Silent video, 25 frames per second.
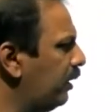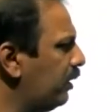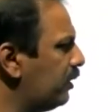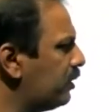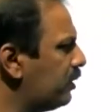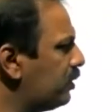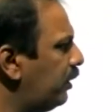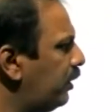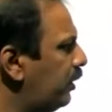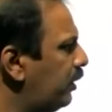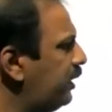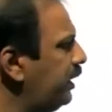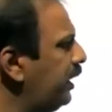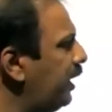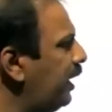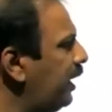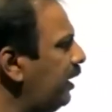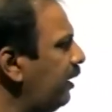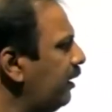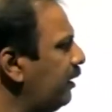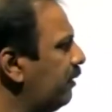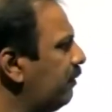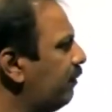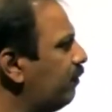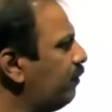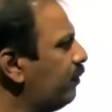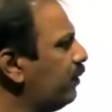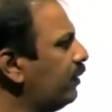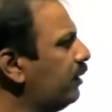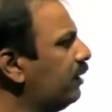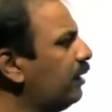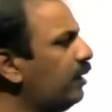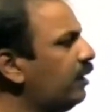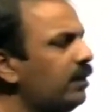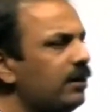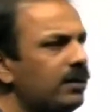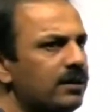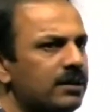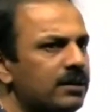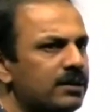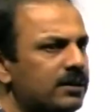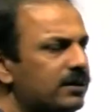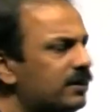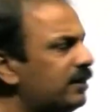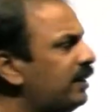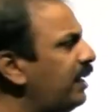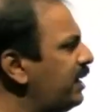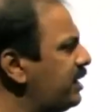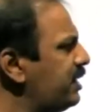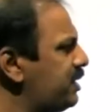So here
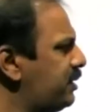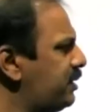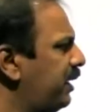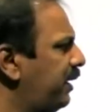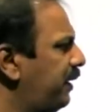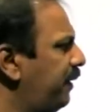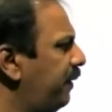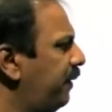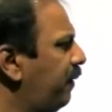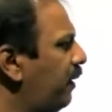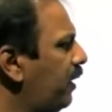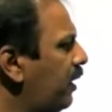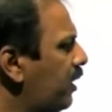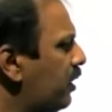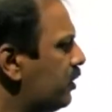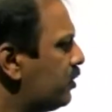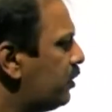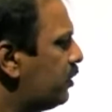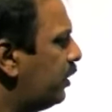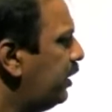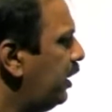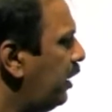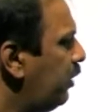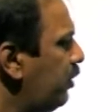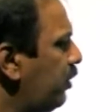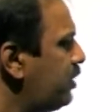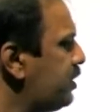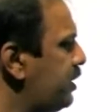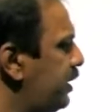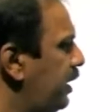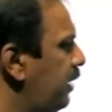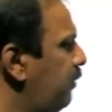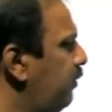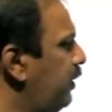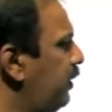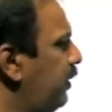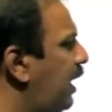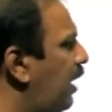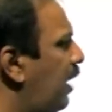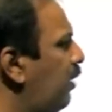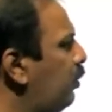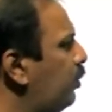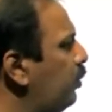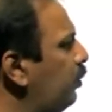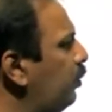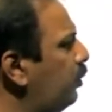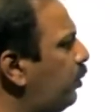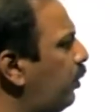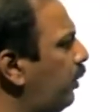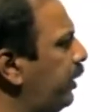that is done. So here you see we have
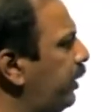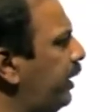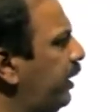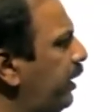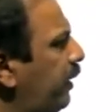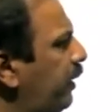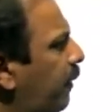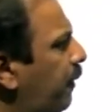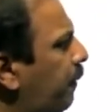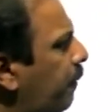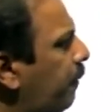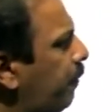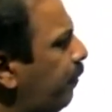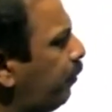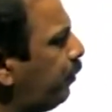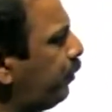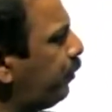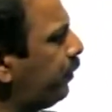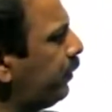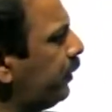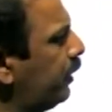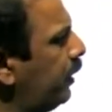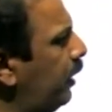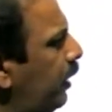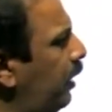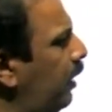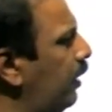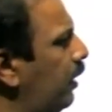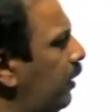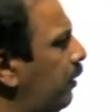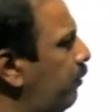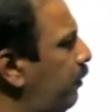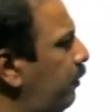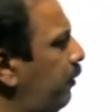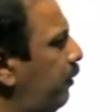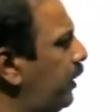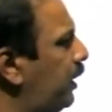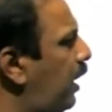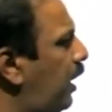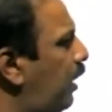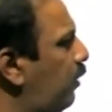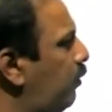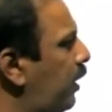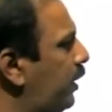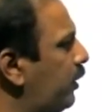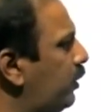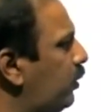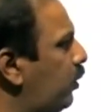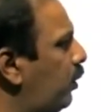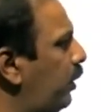two coils. We have
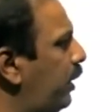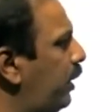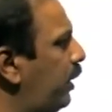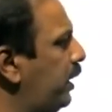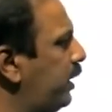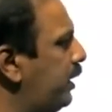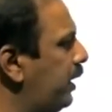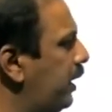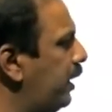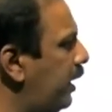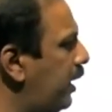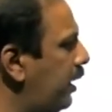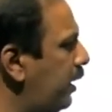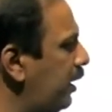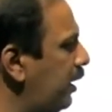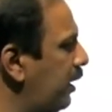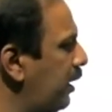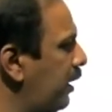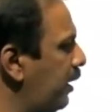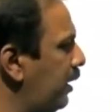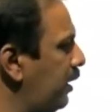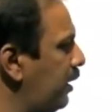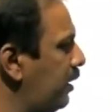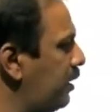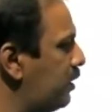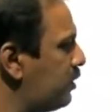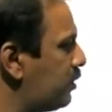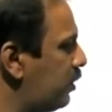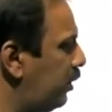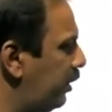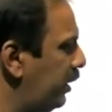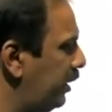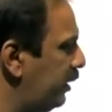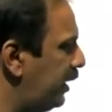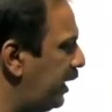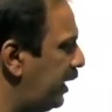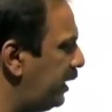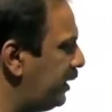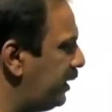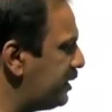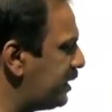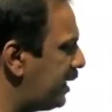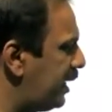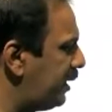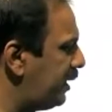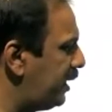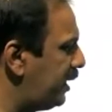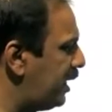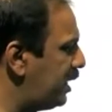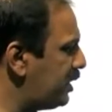one coil here, so that is
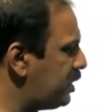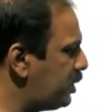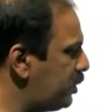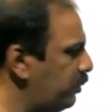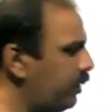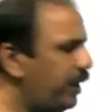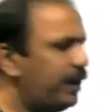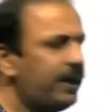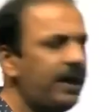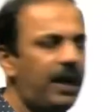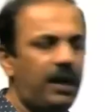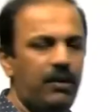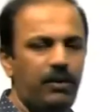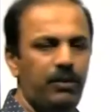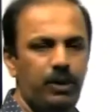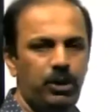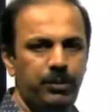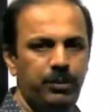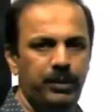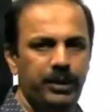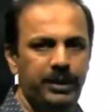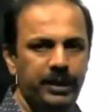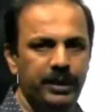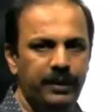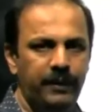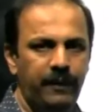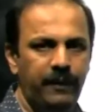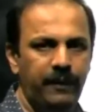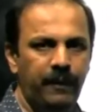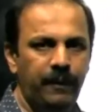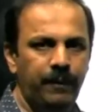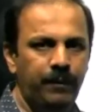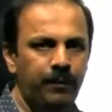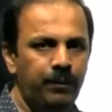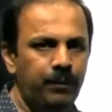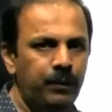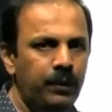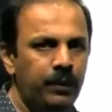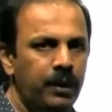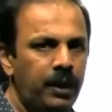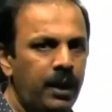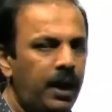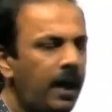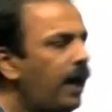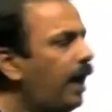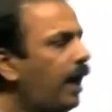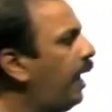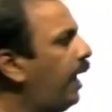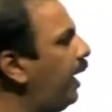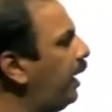attached to a galvanometer.
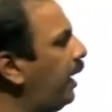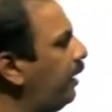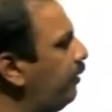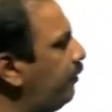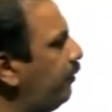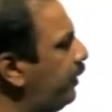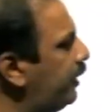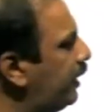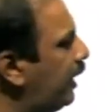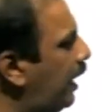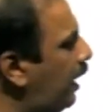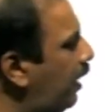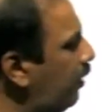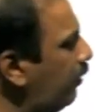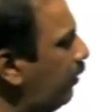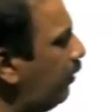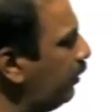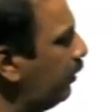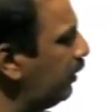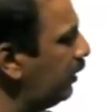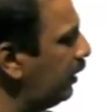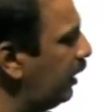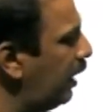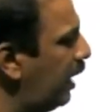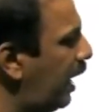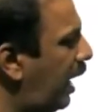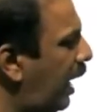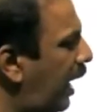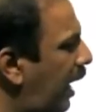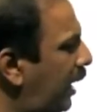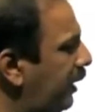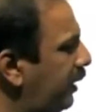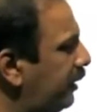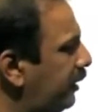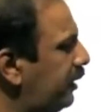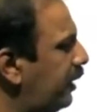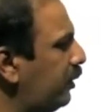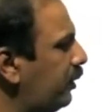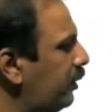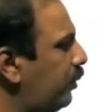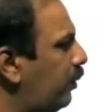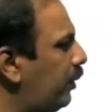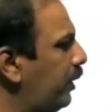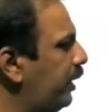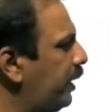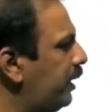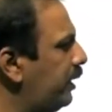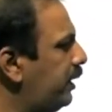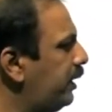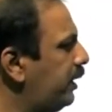And we have another
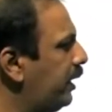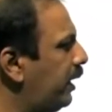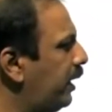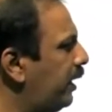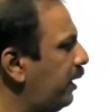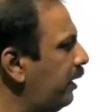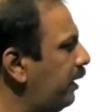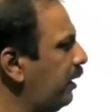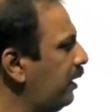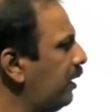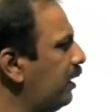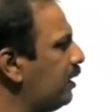coil here.